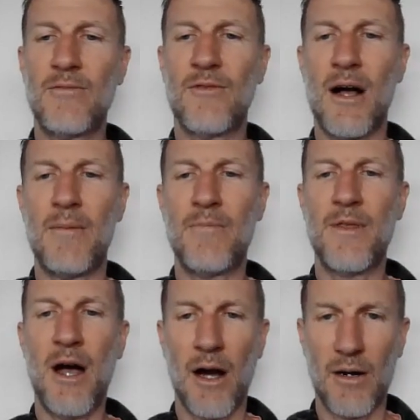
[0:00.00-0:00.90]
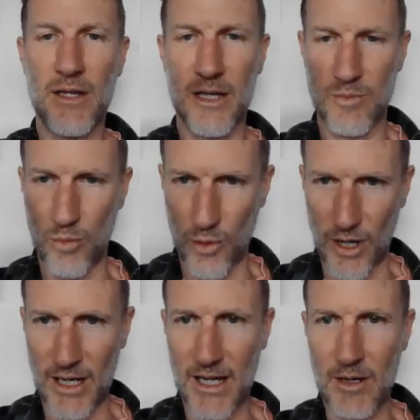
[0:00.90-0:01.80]
from the heart that's
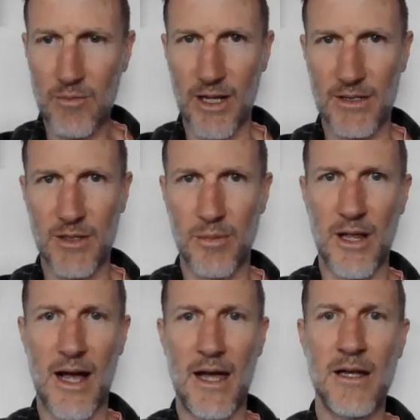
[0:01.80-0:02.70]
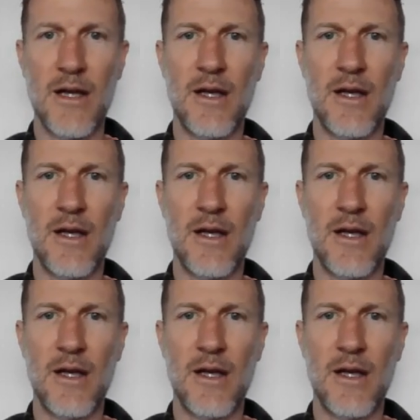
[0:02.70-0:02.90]
bringing in blood supply,